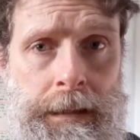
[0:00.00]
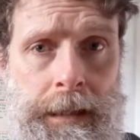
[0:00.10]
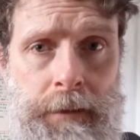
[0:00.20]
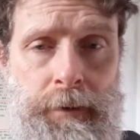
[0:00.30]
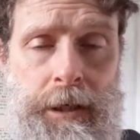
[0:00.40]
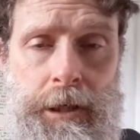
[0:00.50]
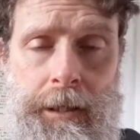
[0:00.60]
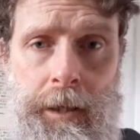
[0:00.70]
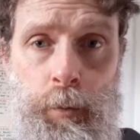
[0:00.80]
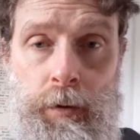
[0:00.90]
And eventually,
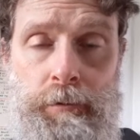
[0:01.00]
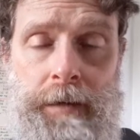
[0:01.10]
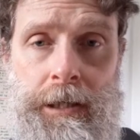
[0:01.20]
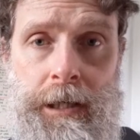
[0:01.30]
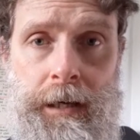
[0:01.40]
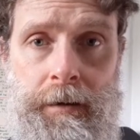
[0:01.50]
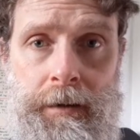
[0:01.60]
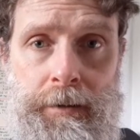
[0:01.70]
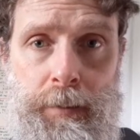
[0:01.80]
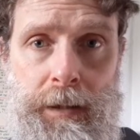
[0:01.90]
I will reach out to
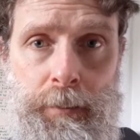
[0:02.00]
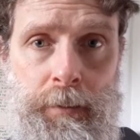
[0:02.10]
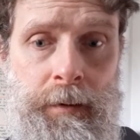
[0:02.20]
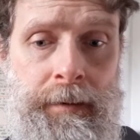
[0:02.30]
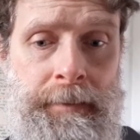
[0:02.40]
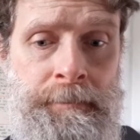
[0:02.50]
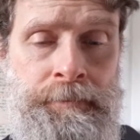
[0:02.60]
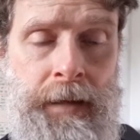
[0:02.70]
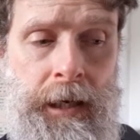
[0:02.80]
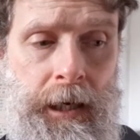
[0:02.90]
these people.
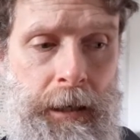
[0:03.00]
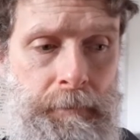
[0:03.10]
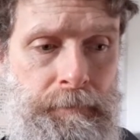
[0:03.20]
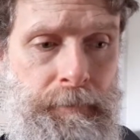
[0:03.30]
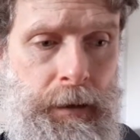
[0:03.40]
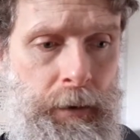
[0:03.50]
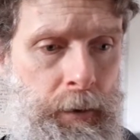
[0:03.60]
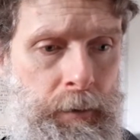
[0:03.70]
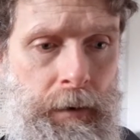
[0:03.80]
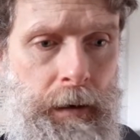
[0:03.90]
Um, you know,
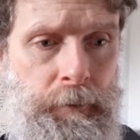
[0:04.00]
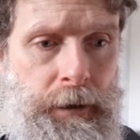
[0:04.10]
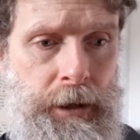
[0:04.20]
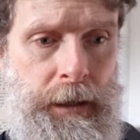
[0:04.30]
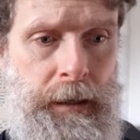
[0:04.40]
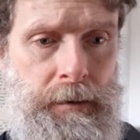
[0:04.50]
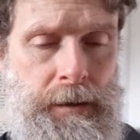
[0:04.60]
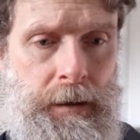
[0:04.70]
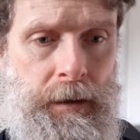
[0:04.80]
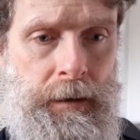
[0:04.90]
I've reached out
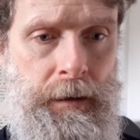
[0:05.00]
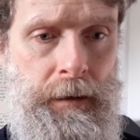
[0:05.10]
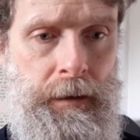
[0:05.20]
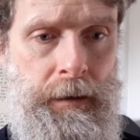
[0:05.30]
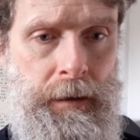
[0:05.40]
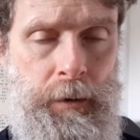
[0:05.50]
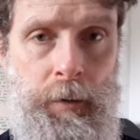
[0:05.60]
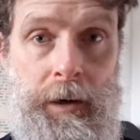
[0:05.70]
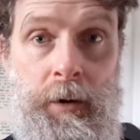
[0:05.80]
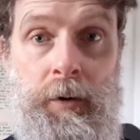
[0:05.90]
to
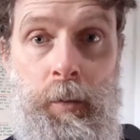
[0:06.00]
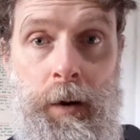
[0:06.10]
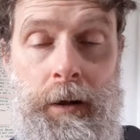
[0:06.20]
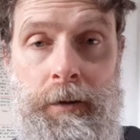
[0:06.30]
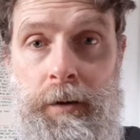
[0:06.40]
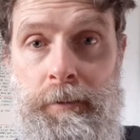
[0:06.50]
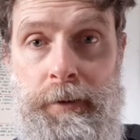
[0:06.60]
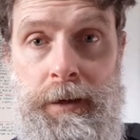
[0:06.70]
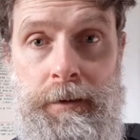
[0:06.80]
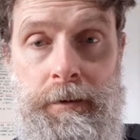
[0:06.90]
quite a lot of well-known
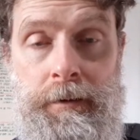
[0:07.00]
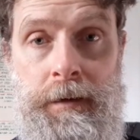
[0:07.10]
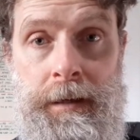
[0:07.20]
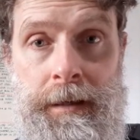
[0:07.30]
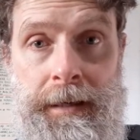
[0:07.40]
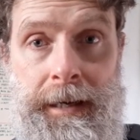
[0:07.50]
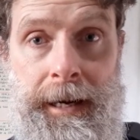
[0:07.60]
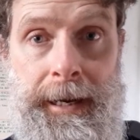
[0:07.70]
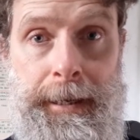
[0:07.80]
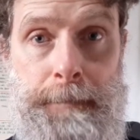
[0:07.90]
figures
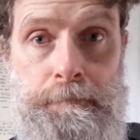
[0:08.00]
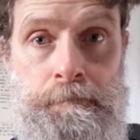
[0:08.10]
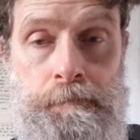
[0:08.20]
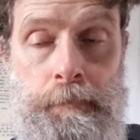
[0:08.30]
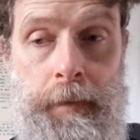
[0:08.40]
um,